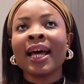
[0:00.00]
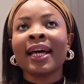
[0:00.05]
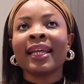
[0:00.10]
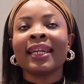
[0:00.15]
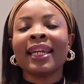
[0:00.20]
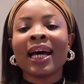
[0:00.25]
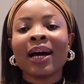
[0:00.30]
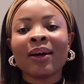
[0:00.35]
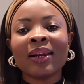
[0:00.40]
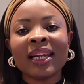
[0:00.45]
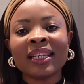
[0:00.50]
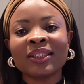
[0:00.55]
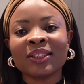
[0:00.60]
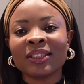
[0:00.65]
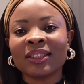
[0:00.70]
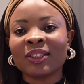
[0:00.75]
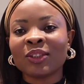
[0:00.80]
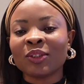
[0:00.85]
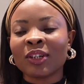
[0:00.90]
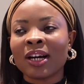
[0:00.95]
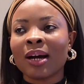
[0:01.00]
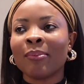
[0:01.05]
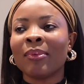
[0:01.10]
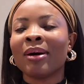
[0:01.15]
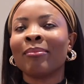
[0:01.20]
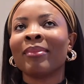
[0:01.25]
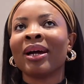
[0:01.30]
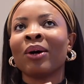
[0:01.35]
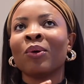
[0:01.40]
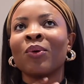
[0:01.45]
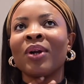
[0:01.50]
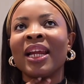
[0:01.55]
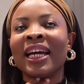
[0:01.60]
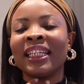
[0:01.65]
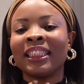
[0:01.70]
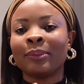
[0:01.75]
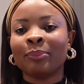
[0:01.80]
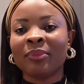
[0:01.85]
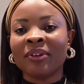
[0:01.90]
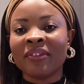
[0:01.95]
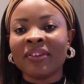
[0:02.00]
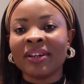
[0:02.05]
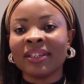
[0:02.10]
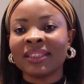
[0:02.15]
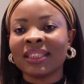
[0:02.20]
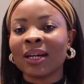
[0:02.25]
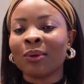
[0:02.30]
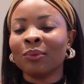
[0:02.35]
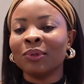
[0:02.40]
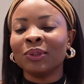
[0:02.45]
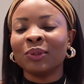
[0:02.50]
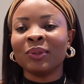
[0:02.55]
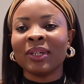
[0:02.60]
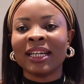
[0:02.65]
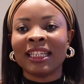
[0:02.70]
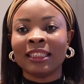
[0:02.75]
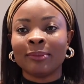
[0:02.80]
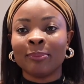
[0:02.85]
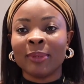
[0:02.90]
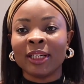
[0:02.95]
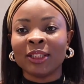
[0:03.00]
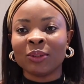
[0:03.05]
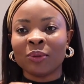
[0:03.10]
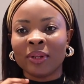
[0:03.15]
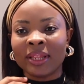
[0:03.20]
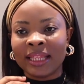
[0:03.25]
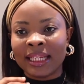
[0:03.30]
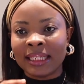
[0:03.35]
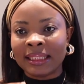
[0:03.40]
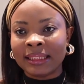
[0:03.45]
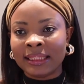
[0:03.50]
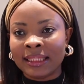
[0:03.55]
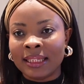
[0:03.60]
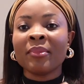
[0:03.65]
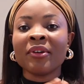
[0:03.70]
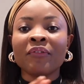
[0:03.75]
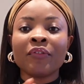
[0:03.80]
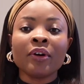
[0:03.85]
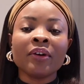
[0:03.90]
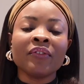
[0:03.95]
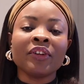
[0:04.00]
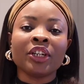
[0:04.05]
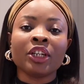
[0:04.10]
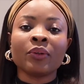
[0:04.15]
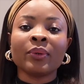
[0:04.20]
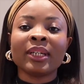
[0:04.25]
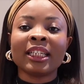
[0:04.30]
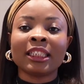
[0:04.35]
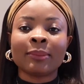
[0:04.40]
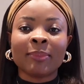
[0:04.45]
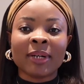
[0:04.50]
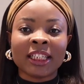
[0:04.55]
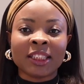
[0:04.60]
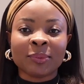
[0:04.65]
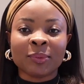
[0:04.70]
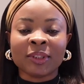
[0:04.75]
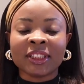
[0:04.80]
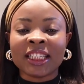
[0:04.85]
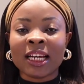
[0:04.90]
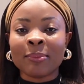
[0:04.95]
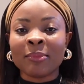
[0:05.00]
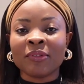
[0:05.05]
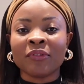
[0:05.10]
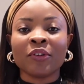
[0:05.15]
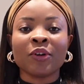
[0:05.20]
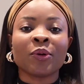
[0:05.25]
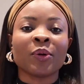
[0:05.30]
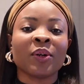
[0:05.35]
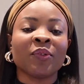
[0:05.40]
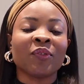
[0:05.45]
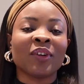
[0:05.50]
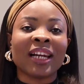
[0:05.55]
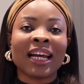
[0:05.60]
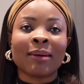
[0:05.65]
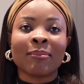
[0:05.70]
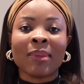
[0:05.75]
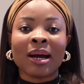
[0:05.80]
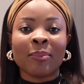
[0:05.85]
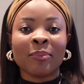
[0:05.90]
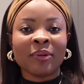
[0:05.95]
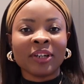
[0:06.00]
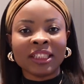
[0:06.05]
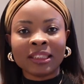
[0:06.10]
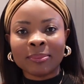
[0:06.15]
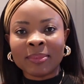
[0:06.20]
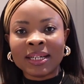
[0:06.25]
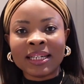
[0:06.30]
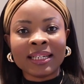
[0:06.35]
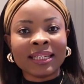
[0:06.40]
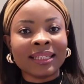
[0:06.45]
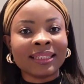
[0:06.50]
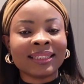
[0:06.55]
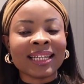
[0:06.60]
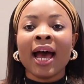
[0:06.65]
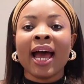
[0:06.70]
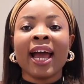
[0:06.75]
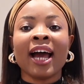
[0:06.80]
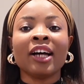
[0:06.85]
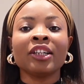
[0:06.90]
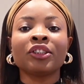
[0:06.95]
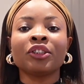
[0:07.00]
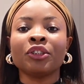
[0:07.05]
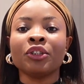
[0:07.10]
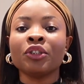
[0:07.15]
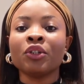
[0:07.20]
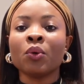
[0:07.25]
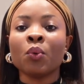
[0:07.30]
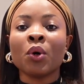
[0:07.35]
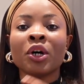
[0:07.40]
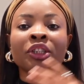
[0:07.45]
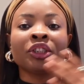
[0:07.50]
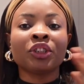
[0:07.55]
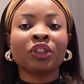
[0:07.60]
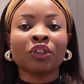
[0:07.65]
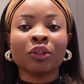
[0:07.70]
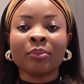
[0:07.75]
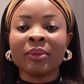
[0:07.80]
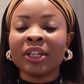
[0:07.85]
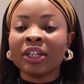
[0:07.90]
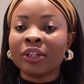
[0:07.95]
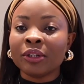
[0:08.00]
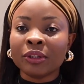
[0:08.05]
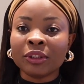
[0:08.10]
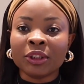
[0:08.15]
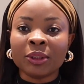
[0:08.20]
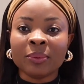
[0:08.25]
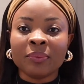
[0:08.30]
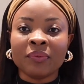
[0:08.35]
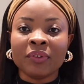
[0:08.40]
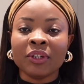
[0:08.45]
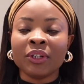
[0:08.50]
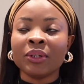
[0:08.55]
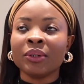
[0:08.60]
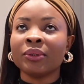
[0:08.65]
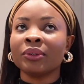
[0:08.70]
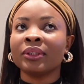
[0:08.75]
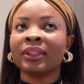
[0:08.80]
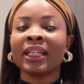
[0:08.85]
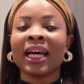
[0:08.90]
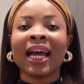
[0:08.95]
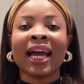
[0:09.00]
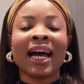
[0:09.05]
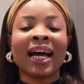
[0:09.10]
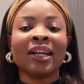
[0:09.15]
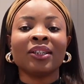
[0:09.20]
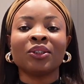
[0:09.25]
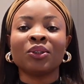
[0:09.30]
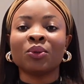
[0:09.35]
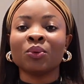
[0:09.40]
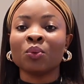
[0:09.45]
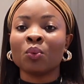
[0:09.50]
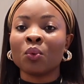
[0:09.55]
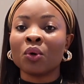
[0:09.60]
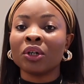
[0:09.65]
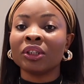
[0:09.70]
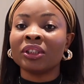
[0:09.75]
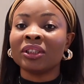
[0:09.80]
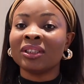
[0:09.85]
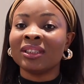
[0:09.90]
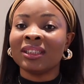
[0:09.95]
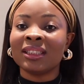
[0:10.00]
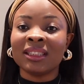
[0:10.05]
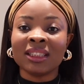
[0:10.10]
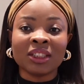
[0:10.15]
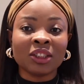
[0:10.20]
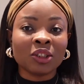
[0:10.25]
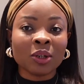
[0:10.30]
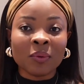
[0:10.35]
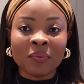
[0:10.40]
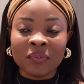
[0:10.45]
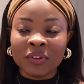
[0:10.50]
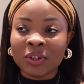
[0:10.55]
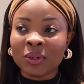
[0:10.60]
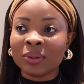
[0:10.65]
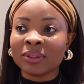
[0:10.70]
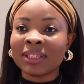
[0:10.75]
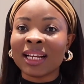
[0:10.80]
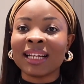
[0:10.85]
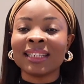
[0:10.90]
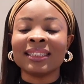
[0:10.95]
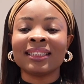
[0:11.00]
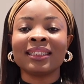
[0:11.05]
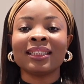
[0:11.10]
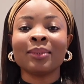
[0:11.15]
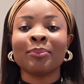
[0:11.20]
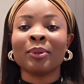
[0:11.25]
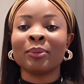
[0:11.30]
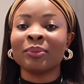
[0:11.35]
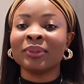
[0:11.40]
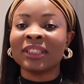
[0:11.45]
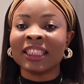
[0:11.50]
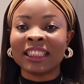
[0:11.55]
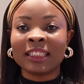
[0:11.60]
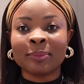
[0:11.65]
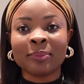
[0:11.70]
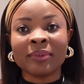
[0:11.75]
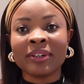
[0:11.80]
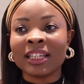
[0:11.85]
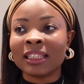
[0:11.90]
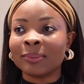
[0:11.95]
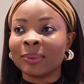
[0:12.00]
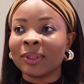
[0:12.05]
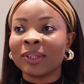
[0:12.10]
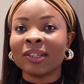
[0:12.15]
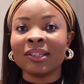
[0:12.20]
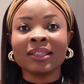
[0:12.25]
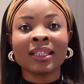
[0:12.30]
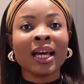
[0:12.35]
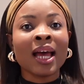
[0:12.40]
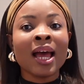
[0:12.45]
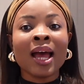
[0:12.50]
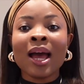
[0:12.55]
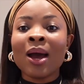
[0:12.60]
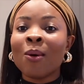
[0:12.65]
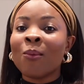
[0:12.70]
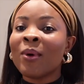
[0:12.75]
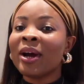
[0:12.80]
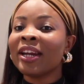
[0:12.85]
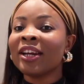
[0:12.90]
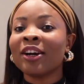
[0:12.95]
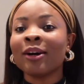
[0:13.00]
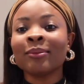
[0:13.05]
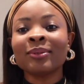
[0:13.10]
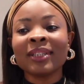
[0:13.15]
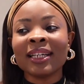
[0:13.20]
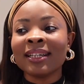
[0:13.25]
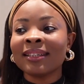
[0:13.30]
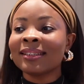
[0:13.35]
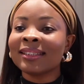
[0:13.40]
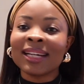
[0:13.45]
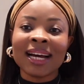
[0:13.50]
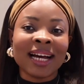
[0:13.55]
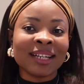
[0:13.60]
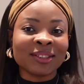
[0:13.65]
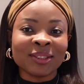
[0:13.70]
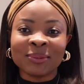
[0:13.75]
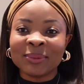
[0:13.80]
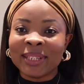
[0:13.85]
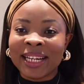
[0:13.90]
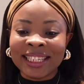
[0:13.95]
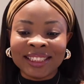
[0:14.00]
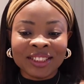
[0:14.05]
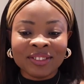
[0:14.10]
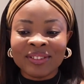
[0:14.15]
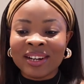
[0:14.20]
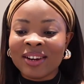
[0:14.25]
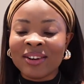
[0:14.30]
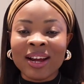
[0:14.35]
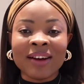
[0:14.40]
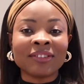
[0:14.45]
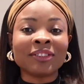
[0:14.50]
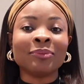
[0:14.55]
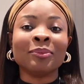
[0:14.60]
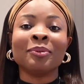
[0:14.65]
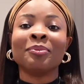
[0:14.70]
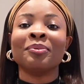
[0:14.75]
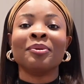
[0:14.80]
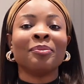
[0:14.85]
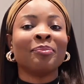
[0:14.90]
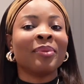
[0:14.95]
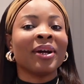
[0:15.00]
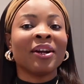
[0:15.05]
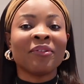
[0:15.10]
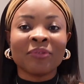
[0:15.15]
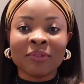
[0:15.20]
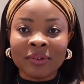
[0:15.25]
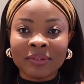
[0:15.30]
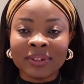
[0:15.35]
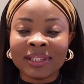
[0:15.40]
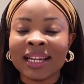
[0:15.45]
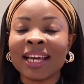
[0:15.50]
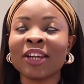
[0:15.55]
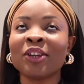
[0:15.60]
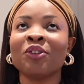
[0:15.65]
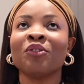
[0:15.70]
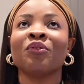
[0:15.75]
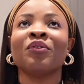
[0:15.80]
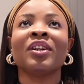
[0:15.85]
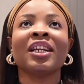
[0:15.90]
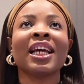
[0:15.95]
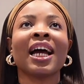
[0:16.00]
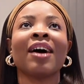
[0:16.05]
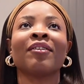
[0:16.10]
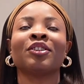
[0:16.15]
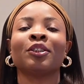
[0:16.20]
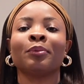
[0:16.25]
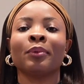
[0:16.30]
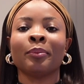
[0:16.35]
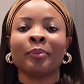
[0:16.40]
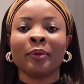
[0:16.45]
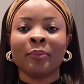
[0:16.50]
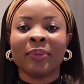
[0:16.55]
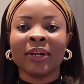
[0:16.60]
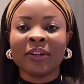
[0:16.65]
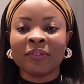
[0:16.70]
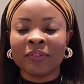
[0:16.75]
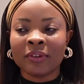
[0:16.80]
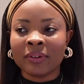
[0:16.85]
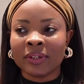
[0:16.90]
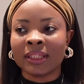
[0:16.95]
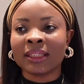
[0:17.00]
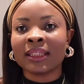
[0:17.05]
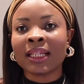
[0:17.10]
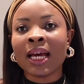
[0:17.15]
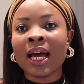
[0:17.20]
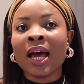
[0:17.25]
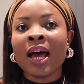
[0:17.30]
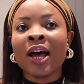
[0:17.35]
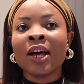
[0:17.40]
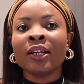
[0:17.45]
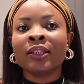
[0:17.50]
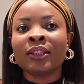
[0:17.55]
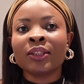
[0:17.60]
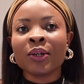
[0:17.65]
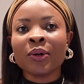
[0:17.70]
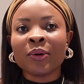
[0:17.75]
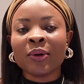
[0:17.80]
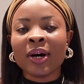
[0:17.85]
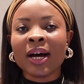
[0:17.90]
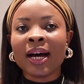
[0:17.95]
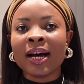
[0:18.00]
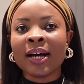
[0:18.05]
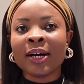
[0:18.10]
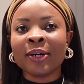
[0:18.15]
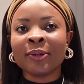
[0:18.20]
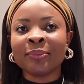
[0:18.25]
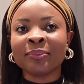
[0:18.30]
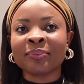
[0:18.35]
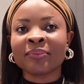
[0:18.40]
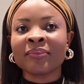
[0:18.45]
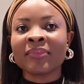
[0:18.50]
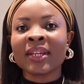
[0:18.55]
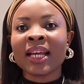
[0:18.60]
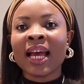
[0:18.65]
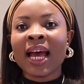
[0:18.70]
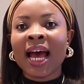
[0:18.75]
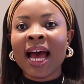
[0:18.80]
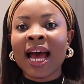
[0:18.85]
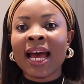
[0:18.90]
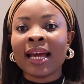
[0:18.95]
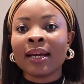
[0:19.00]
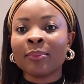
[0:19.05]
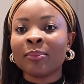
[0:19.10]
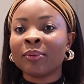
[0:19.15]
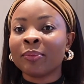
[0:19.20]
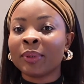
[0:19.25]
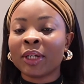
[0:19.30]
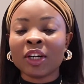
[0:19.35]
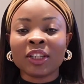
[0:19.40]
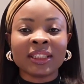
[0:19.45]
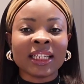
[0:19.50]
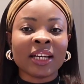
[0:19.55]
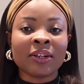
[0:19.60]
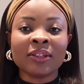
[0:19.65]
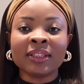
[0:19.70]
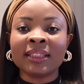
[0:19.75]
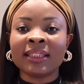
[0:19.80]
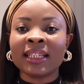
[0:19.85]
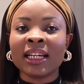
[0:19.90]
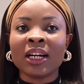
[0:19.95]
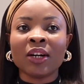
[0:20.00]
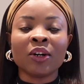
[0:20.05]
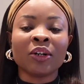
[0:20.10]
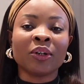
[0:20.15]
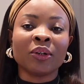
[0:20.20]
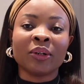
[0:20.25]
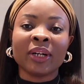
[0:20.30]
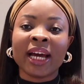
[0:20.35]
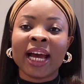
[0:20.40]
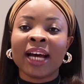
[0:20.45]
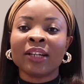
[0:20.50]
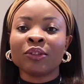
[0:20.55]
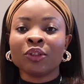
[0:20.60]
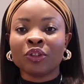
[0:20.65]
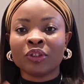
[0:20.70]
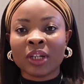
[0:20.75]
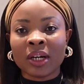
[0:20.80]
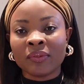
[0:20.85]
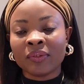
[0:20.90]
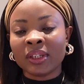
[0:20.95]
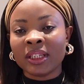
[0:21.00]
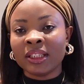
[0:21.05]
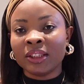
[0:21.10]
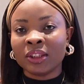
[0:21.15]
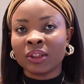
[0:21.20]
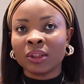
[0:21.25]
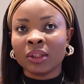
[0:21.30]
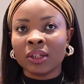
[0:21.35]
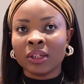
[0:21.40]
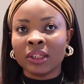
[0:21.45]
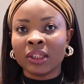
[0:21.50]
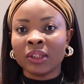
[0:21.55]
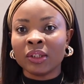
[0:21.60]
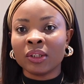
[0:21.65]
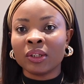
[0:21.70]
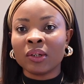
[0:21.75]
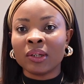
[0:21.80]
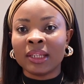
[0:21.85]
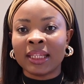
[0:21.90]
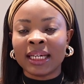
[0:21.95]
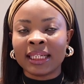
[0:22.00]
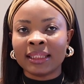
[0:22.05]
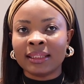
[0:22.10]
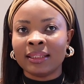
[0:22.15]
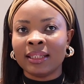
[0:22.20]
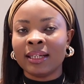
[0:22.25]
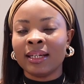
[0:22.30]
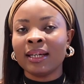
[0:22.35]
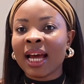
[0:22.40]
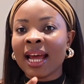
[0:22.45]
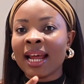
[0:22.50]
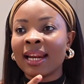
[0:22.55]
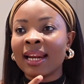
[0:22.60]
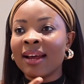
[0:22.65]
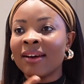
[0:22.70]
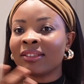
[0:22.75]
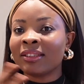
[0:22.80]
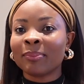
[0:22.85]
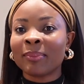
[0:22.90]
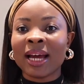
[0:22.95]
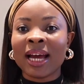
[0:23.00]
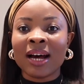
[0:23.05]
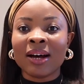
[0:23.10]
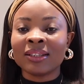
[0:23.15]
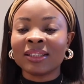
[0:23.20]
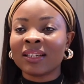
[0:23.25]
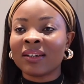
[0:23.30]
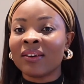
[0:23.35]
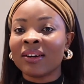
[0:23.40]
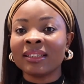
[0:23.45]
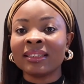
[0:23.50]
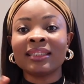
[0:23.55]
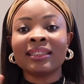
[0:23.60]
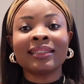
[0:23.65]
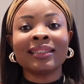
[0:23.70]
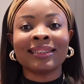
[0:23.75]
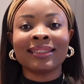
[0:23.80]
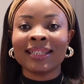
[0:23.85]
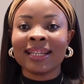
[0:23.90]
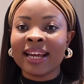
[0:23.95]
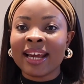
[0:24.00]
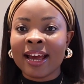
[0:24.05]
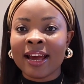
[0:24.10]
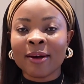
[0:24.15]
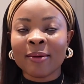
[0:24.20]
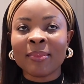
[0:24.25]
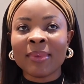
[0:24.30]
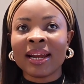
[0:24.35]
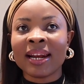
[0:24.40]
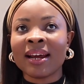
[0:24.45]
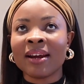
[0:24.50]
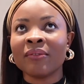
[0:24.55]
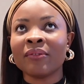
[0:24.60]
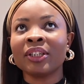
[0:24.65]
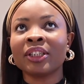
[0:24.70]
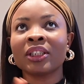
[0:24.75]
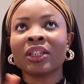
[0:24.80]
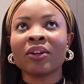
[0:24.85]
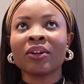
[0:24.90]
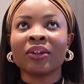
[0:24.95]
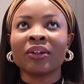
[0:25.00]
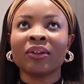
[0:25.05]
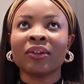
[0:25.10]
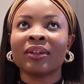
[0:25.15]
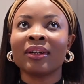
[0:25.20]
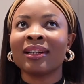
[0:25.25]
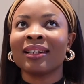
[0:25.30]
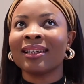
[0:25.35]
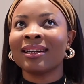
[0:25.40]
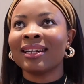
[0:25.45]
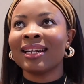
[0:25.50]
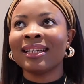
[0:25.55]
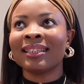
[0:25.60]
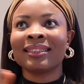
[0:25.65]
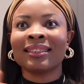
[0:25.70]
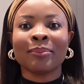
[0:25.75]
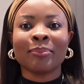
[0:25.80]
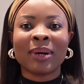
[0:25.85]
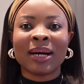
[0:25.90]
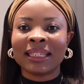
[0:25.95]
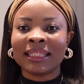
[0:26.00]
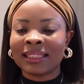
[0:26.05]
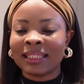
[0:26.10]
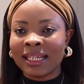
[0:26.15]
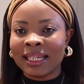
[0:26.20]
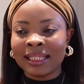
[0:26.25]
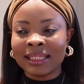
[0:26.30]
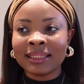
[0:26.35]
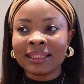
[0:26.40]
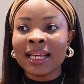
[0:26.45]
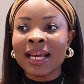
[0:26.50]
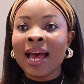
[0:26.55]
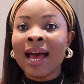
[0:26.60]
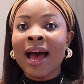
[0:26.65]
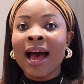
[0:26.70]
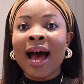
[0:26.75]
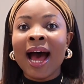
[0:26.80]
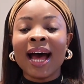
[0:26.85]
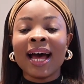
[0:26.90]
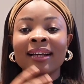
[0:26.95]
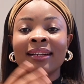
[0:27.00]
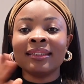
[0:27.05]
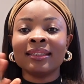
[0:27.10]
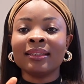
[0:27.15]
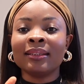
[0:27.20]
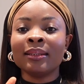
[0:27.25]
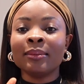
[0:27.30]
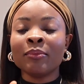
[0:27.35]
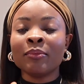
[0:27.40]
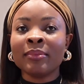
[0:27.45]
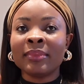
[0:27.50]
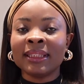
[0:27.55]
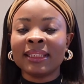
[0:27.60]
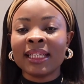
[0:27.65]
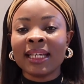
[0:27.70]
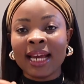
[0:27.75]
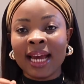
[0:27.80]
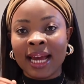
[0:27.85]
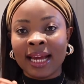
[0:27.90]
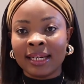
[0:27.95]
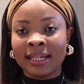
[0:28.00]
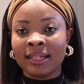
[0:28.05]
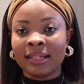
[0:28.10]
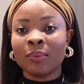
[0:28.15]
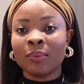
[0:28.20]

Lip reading: Now let us talk about my whole experience and what to expect on that day. Before renewing this passport and before going for like my appointment date, I had to watch so many YouTube videos. I had to watch TikTok videos and see people's experience, because when it comes to anything that has to do in Nigeria, you have to be prepared for it. Like, you really have to be prepared for it. So because I don't stay in London, I had to travel into London on that day. I left my house around 6 a.m. and I reached London, let's say past 8. And one mistake I